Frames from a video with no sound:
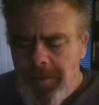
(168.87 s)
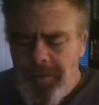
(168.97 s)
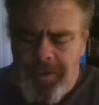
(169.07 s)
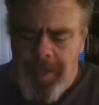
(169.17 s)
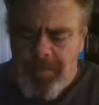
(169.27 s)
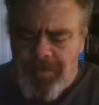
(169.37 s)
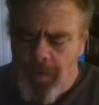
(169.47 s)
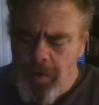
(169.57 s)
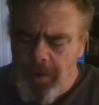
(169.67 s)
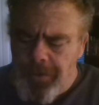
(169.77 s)
Jumps
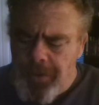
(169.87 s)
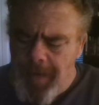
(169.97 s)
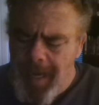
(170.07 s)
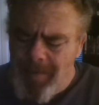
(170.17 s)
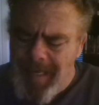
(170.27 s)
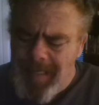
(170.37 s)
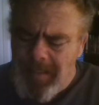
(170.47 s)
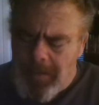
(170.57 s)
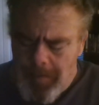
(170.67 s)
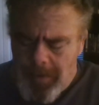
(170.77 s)
forward to
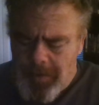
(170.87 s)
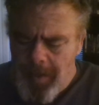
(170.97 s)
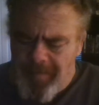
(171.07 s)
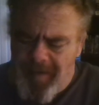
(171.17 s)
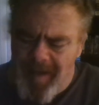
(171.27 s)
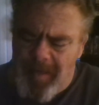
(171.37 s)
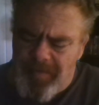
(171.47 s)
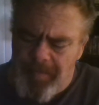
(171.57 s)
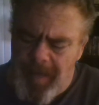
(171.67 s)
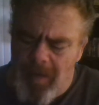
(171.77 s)
nowadays, I mean to like 5 minutes
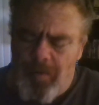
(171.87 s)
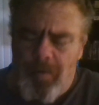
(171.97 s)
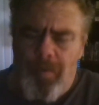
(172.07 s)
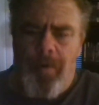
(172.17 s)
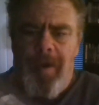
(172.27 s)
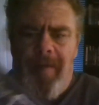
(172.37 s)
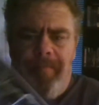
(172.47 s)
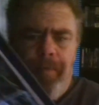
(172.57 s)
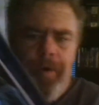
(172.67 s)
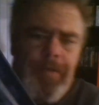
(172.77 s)
from now, where you have
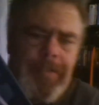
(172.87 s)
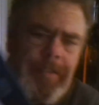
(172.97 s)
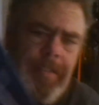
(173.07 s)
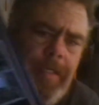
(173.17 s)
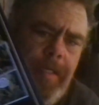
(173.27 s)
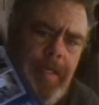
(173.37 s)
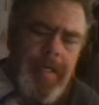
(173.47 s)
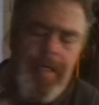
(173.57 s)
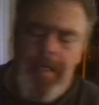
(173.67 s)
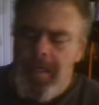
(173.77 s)
Bruce,
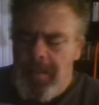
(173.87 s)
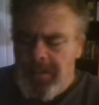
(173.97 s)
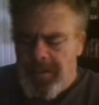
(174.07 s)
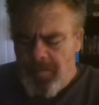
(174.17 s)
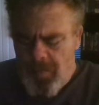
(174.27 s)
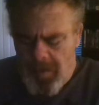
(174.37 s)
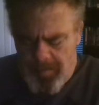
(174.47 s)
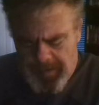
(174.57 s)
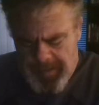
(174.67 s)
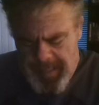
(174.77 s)
some
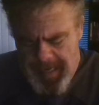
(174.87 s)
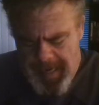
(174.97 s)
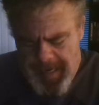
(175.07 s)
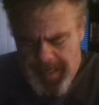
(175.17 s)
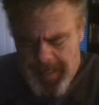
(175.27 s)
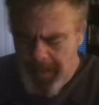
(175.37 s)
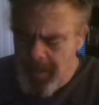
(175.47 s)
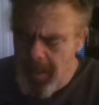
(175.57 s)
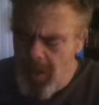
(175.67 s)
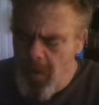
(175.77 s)
woman,
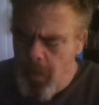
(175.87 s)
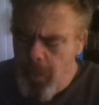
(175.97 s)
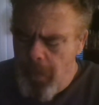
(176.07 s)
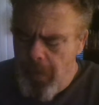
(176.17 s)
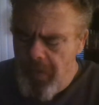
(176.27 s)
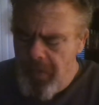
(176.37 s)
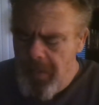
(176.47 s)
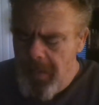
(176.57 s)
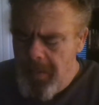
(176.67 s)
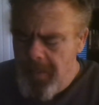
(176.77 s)
and
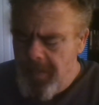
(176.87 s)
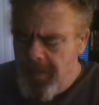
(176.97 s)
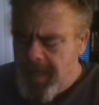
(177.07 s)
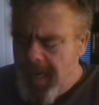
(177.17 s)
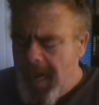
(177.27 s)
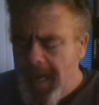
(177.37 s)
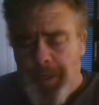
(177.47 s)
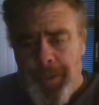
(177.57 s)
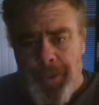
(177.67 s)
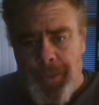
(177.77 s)
the guy
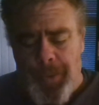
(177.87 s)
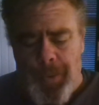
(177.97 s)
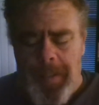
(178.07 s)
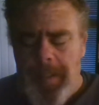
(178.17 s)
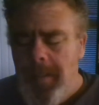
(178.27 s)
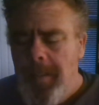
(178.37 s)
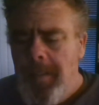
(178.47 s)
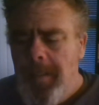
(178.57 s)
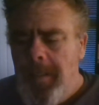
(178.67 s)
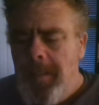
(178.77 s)
who
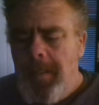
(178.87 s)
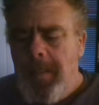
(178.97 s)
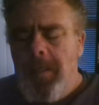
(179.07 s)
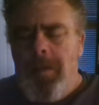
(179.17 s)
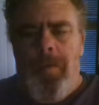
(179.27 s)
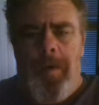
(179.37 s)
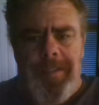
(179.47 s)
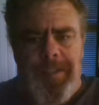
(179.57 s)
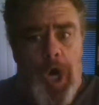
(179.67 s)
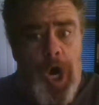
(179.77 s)
was
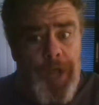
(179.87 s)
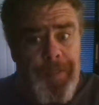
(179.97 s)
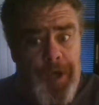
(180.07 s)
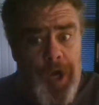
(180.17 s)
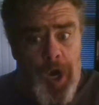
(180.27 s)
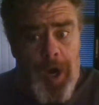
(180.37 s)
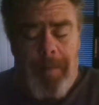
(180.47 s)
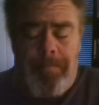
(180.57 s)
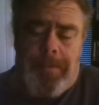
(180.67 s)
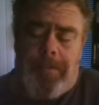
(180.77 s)
on the
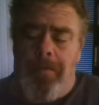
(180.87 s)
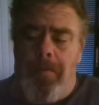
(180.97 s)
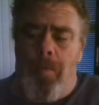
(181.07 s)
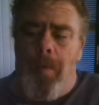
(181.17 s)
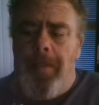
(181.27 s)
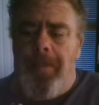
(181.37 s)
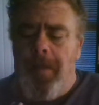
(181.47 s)
comms with